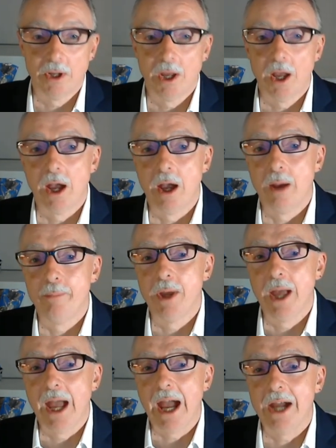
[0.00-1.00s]

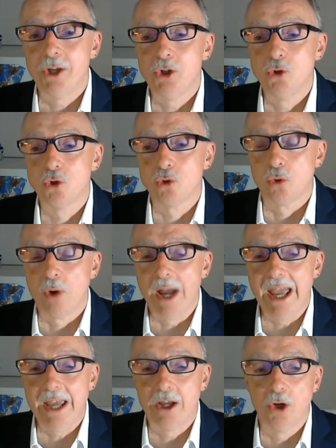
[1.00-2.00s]
and you draw
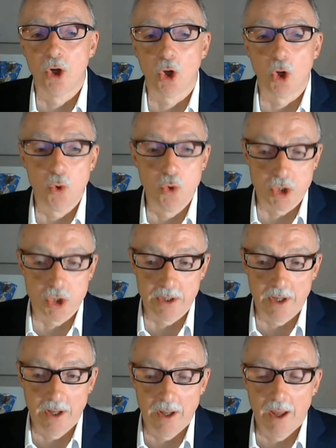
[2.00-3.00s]
a conclusion